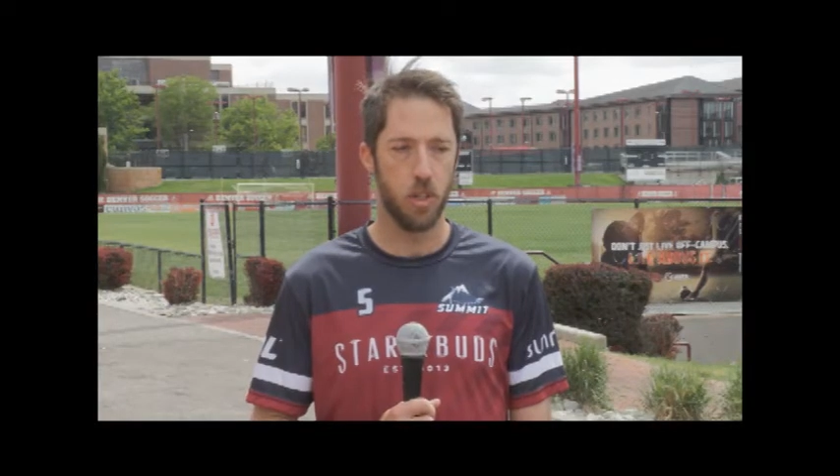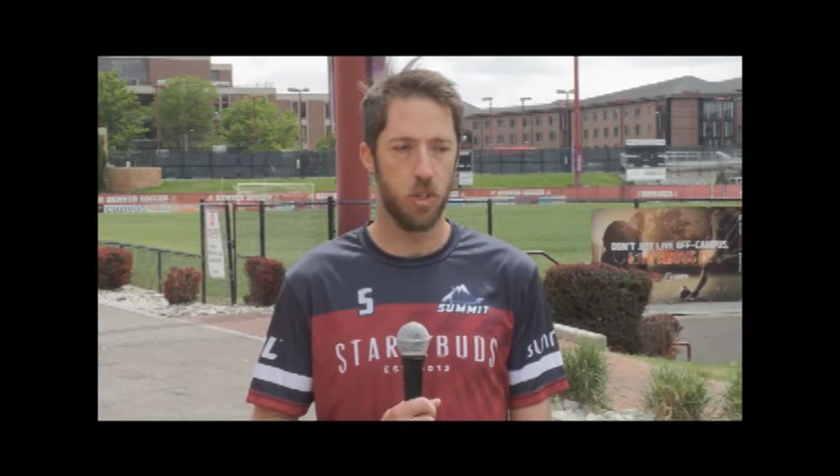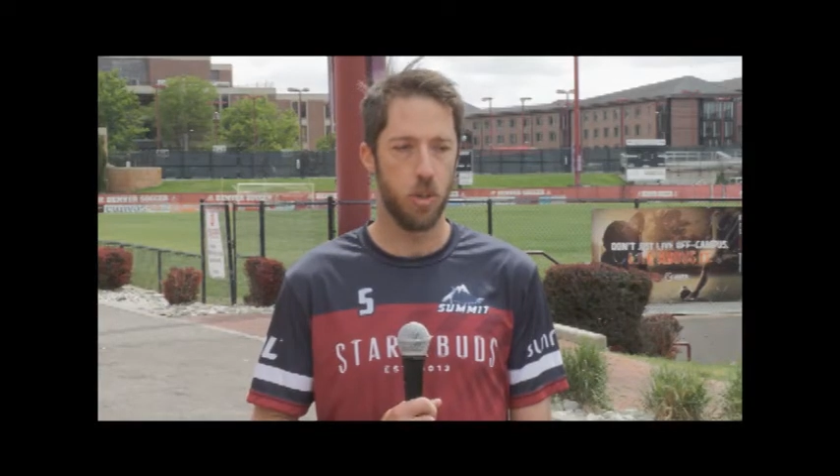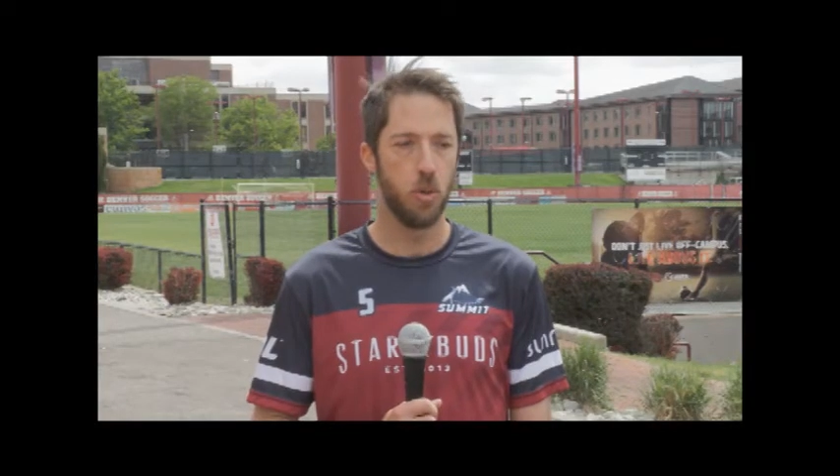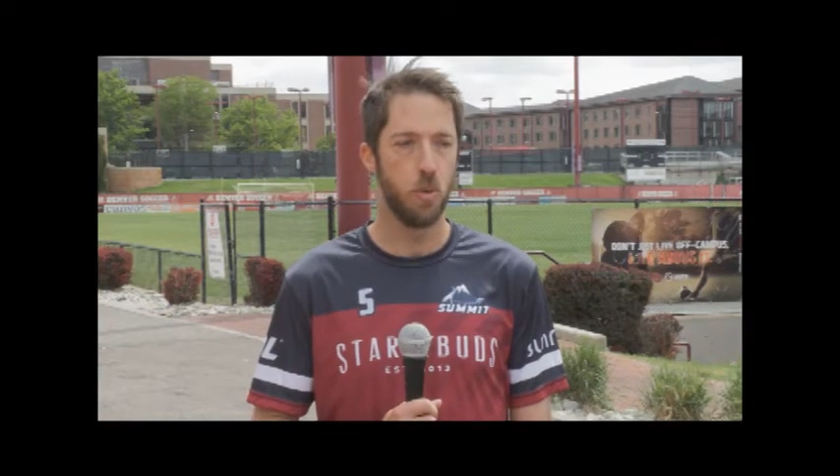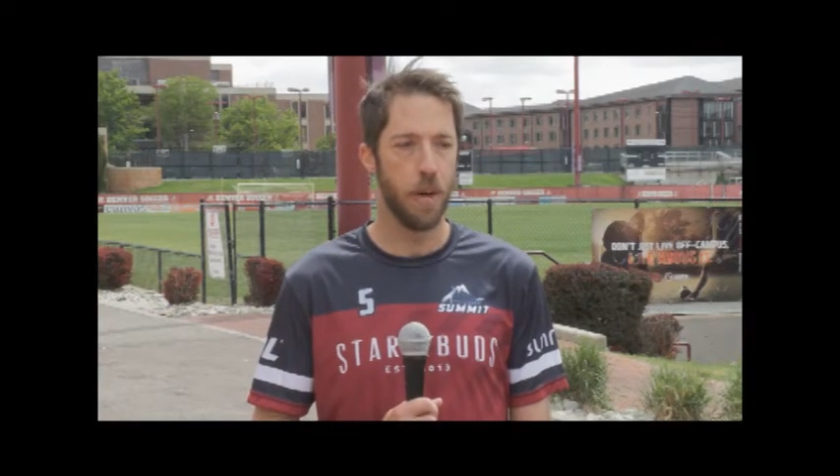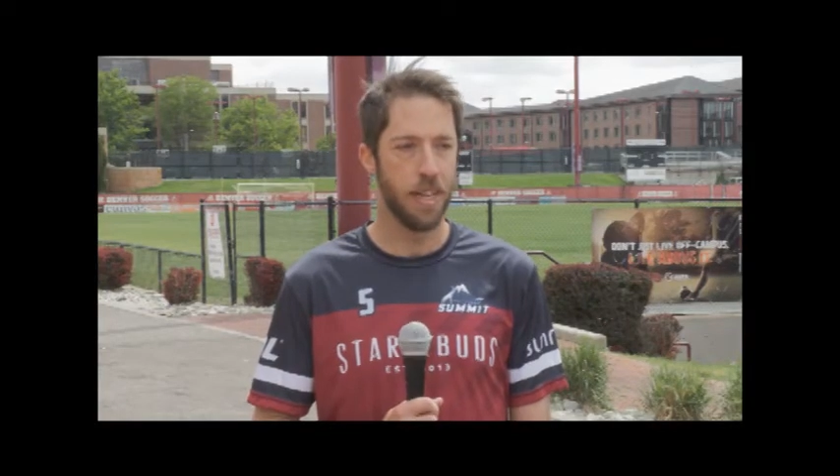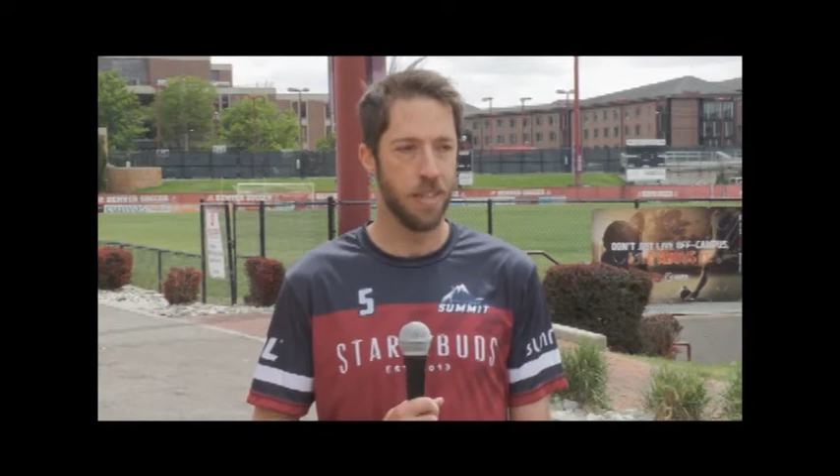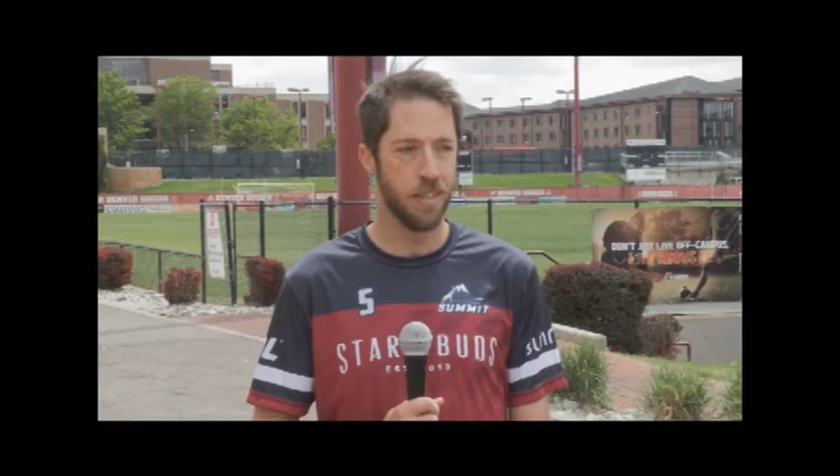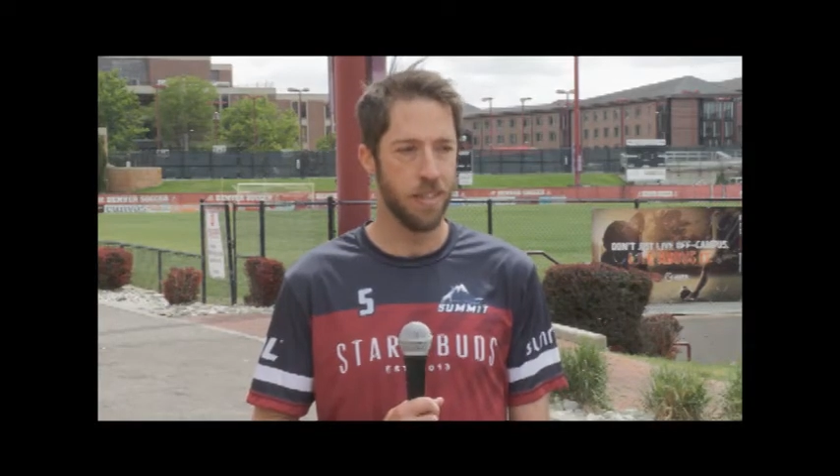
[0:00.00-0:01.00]
two
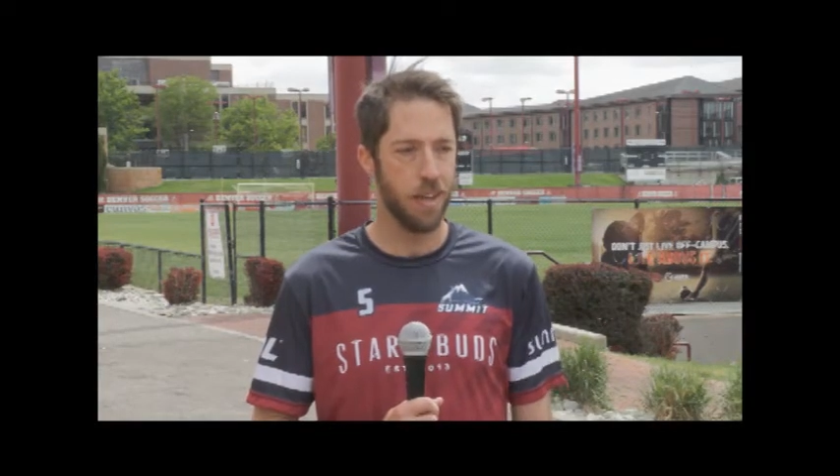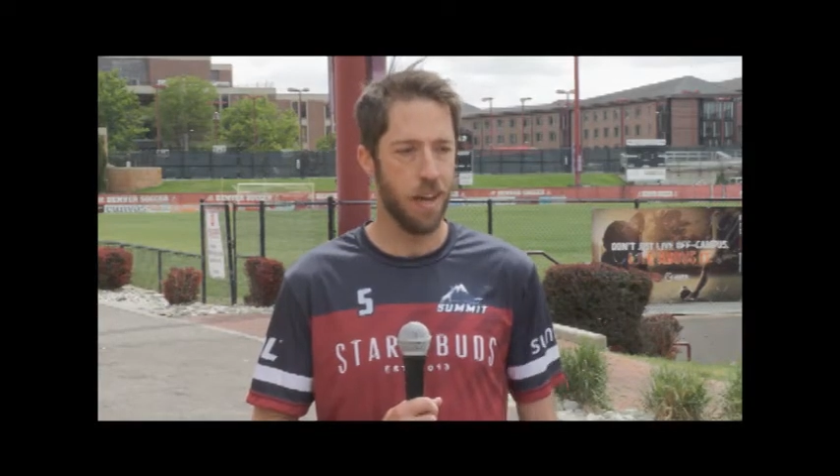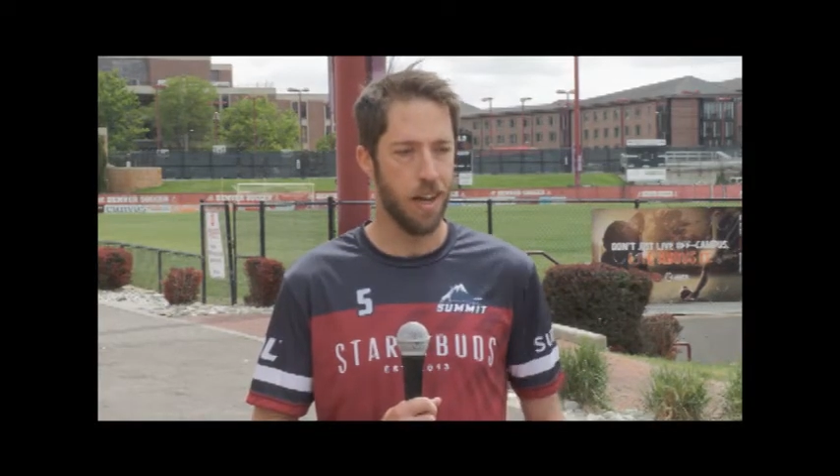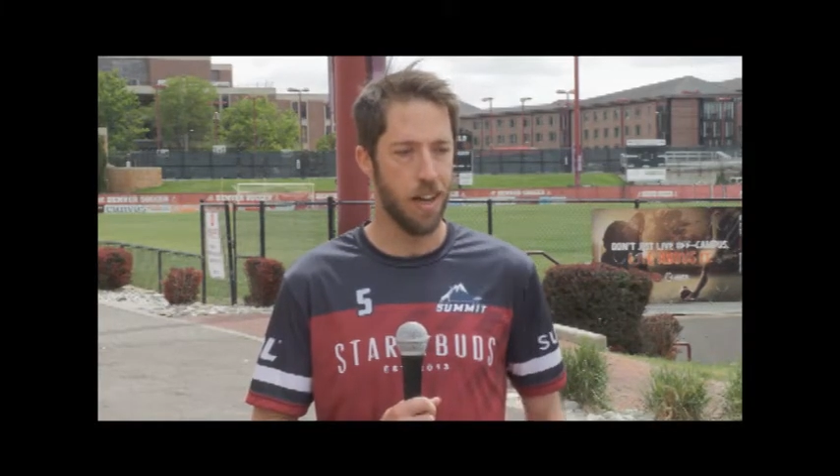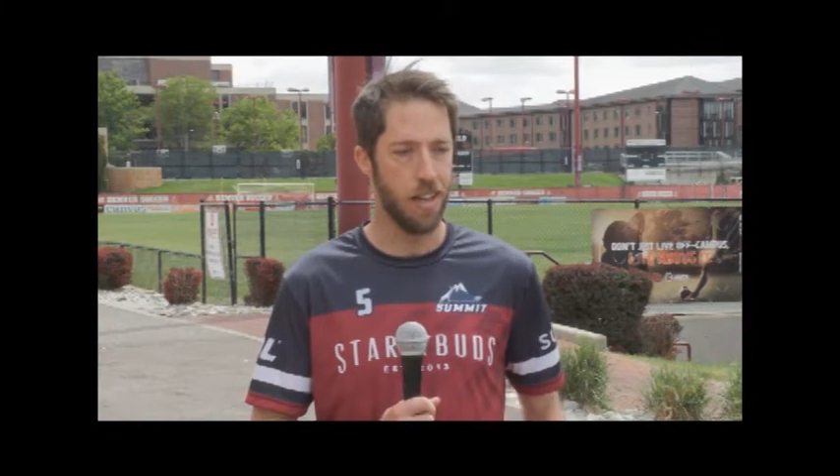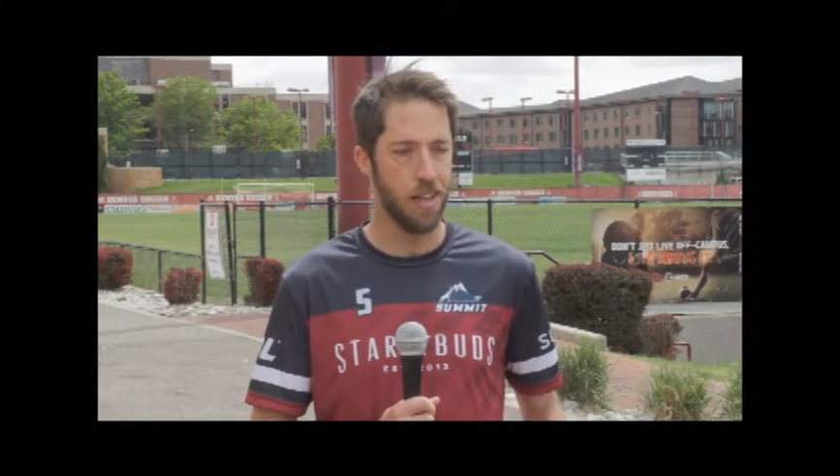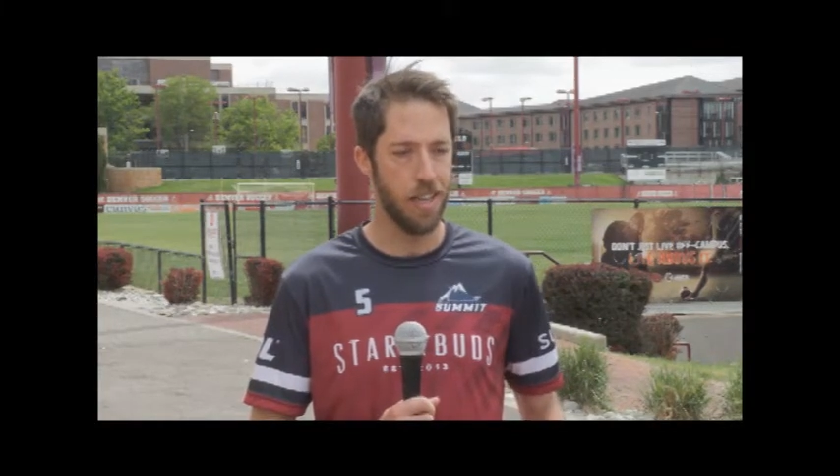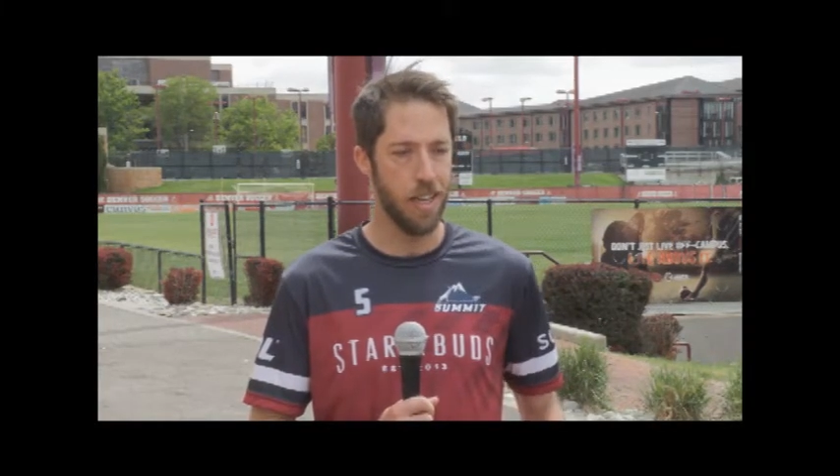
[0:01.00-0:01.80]
wins uh,